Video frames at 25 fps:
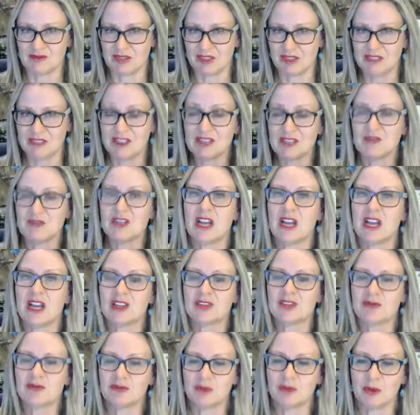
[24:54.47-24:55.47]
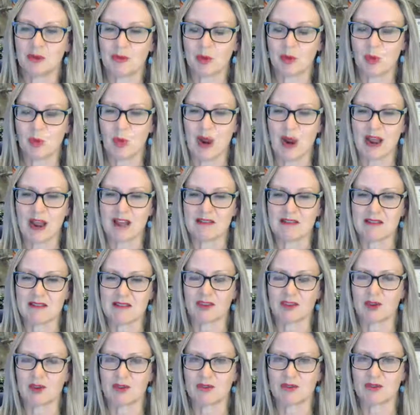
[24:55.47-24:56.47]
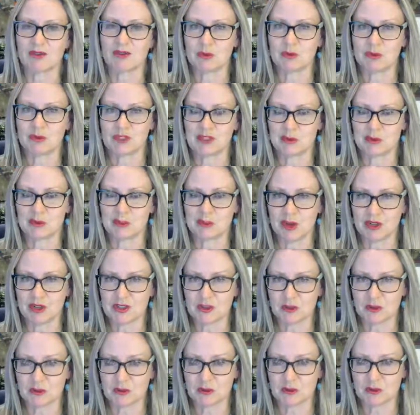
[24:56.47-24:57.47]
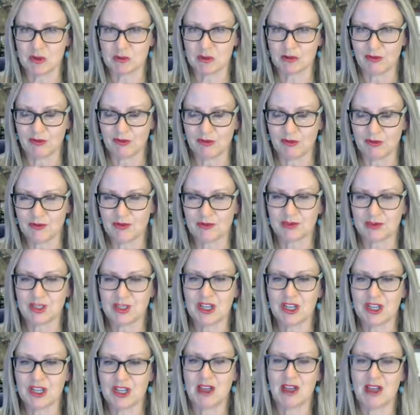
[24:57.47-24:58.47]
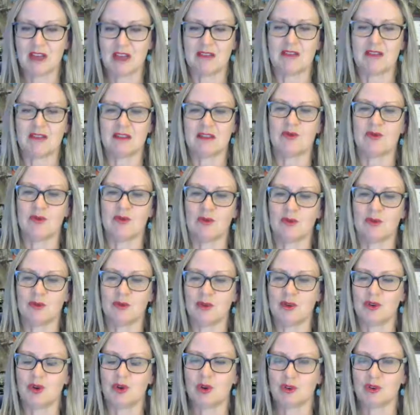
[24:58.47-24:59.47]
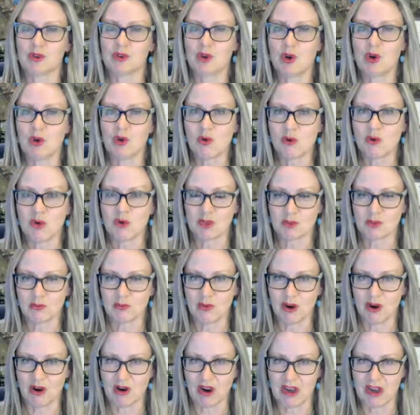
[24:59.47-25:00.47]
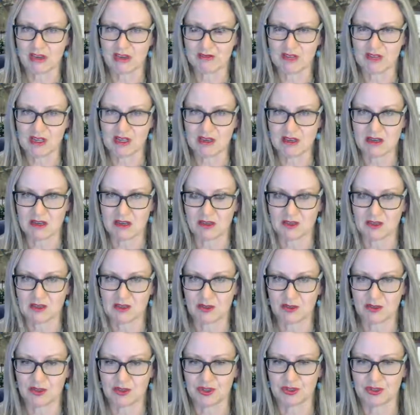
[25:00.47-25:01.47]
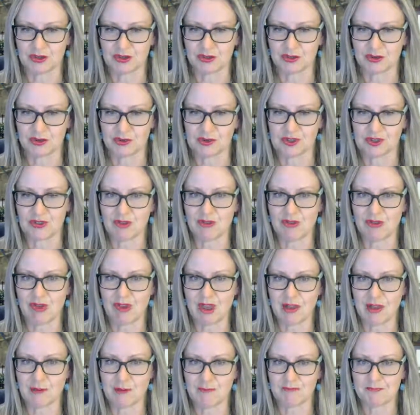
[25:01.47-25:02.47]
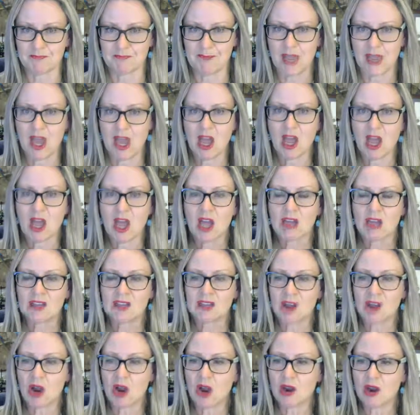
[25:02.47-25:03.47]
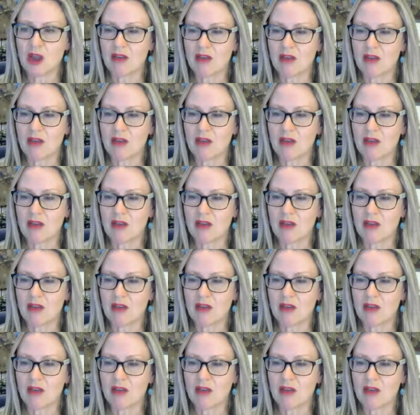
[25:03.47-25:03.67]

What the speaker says: a deviation from the way that the contract was supposed to have been performed, and therefore not caught by the exclusion clause there. So